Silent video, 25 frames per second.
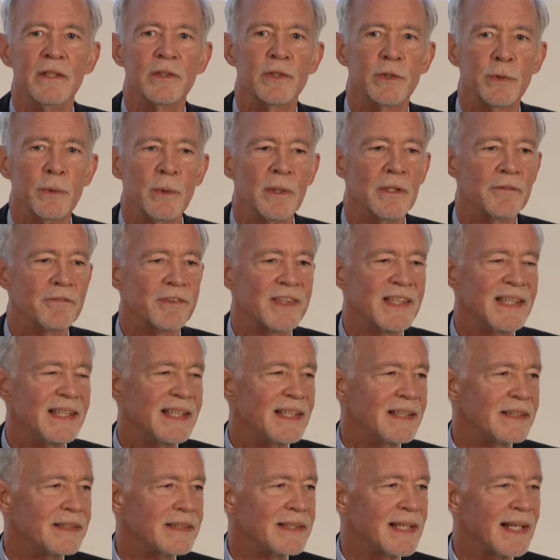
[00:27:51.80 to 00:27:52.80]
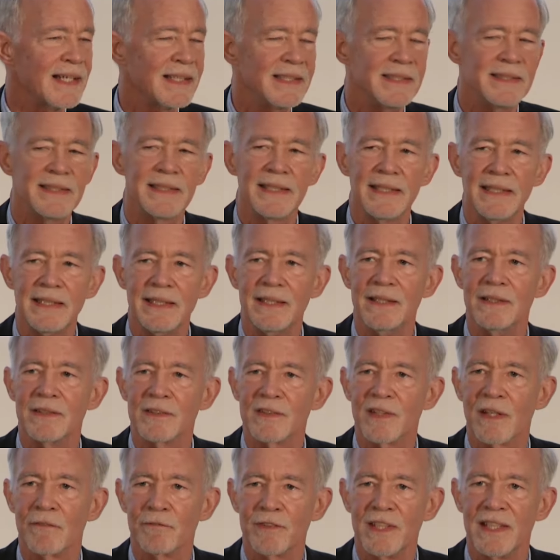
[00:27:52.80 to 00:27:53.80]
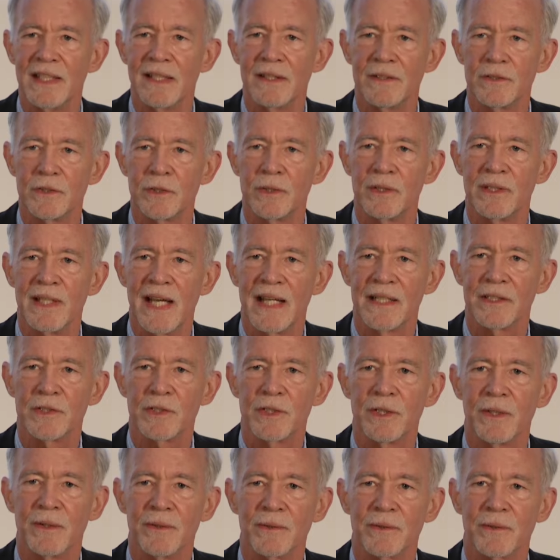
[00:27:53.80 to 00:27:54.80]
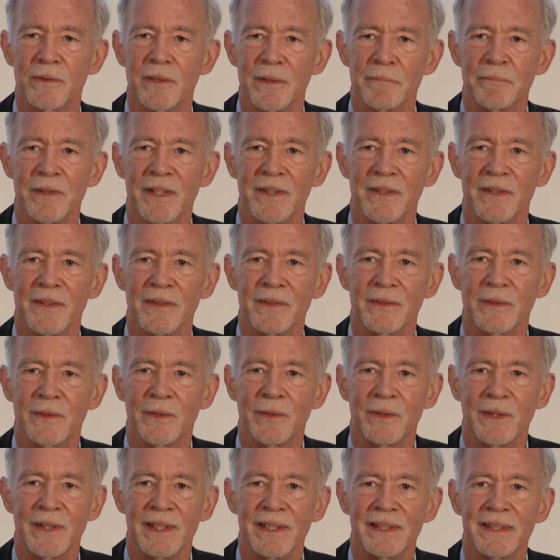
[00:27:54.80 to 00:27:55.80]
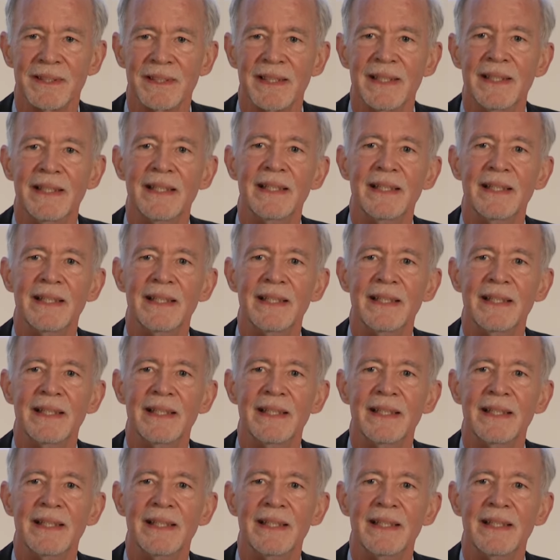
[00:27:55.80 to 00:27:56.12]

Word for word: Two of the indictees of the International Criminal Court